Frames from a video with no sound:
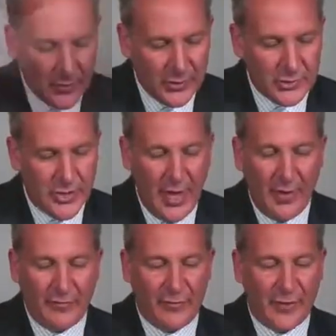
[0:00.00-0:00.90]
So now
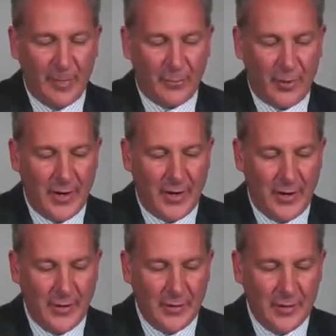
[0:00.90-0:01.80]
I've separated
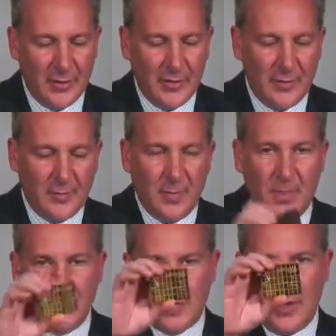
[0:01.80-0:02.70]
it.
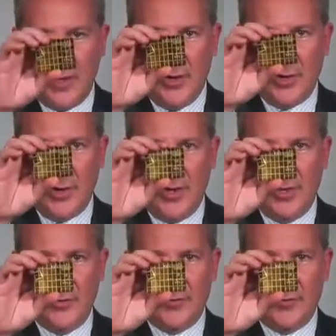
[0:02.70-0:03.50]
Here is